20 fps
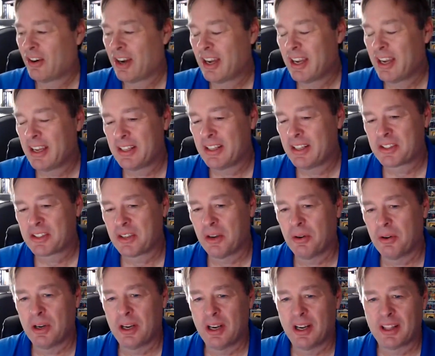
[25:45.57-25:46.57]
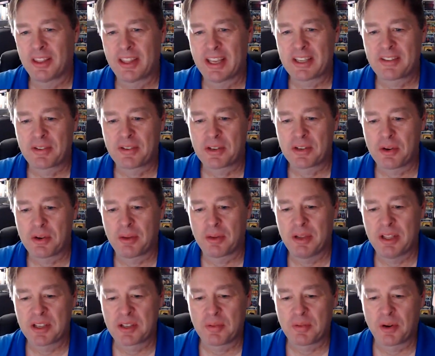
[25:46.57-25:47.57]
So thanks for joining me
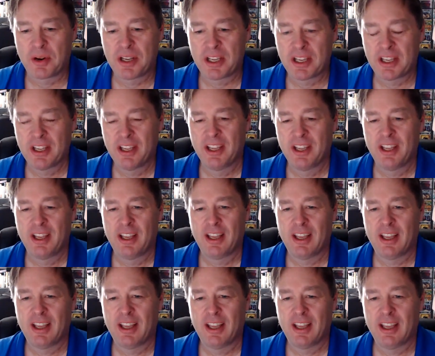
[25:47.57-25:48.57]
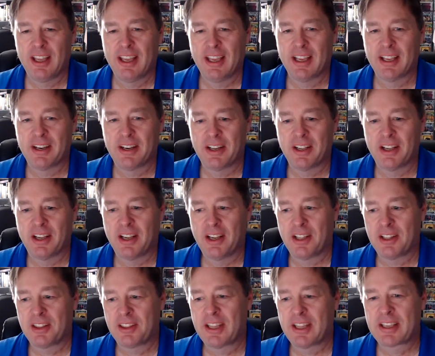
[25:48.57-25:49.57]
this morning. And
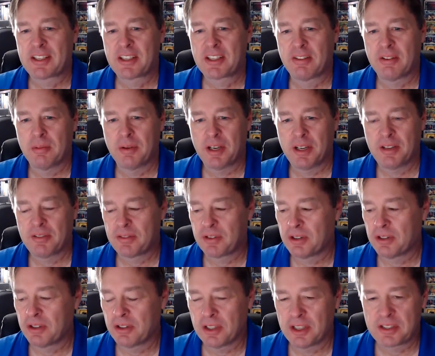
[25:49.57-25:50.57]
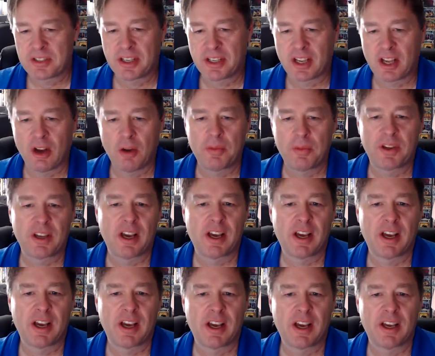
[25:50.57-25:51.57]
thanks to everybody for listening. I hope you
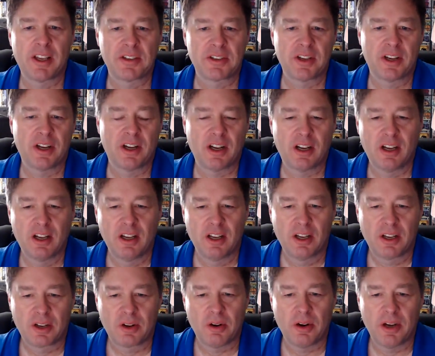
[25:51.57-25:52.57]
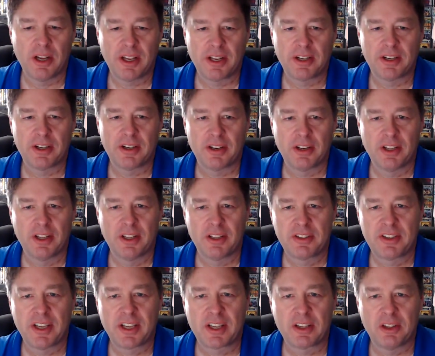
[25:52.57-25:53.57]
guys go ahead and
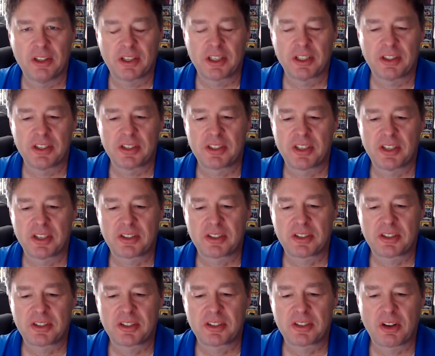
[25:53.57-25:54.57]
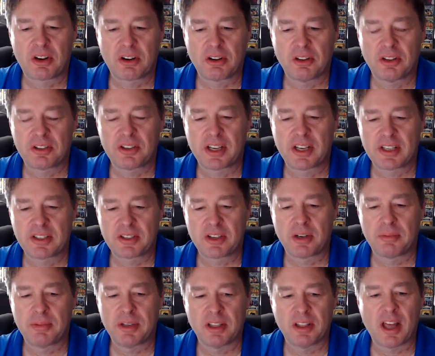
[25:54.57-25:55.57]
take a look at this Kickstarter. It looks like it's going to be
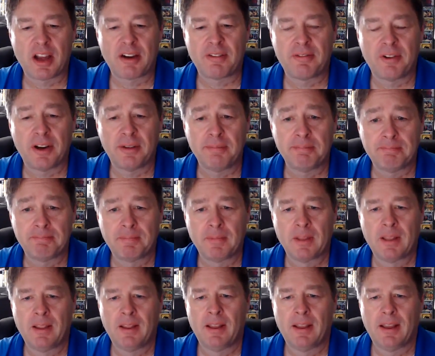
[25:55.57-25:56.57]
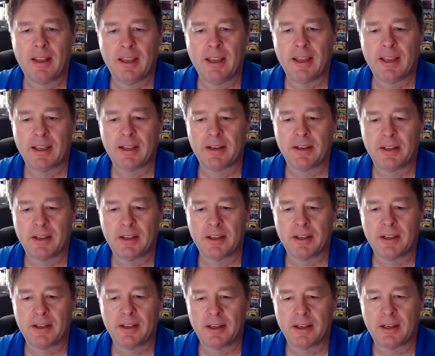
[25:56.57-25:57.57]
a lot of fun. And
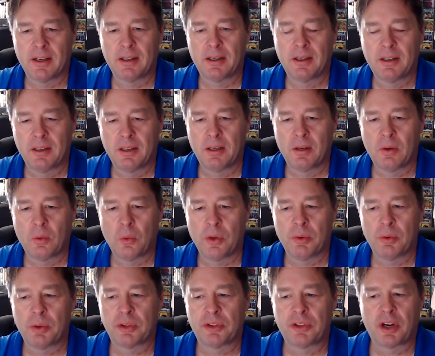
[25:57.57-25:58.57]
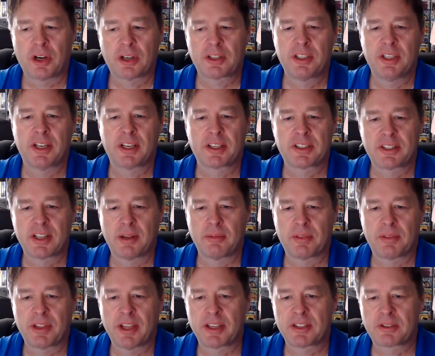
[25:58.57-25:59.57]
we will talk to you next time.
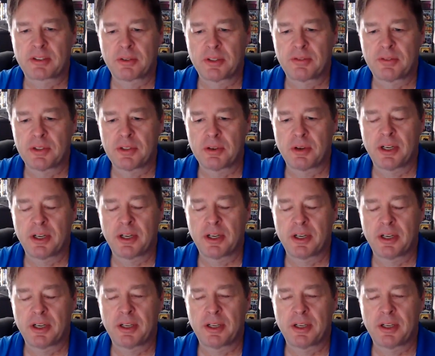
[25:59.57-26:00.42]
Thanks, Chris, for joining.